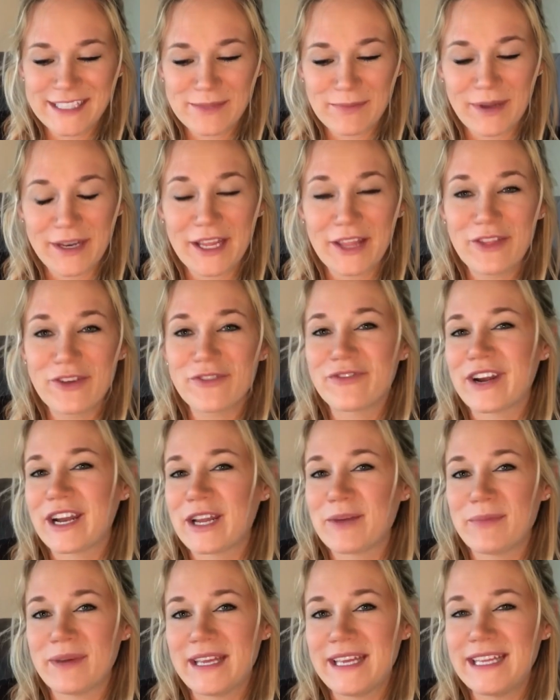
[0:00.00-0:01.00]
is Monday through
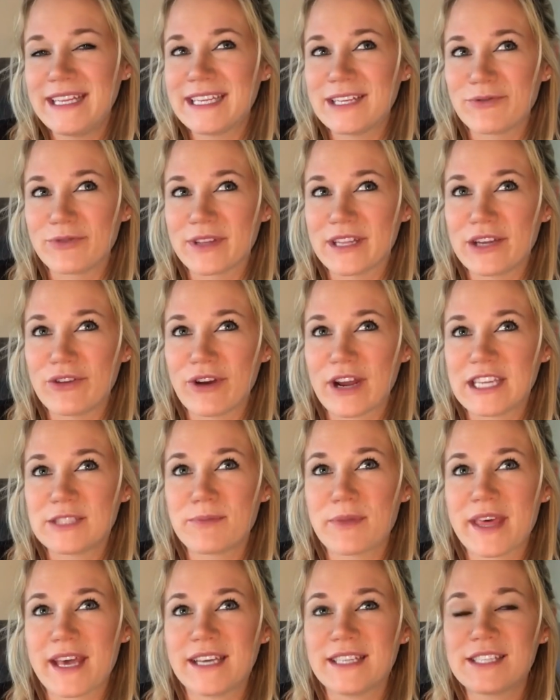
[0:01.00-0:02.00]
Friday, but he didn't really
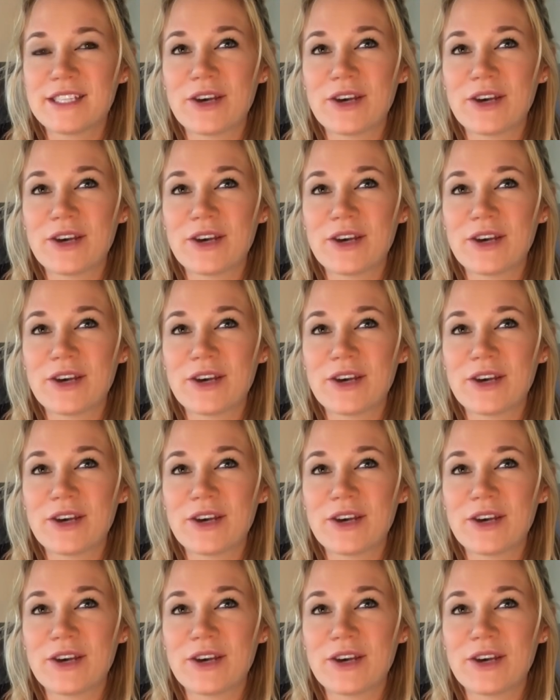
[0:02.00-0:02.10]
grasp that.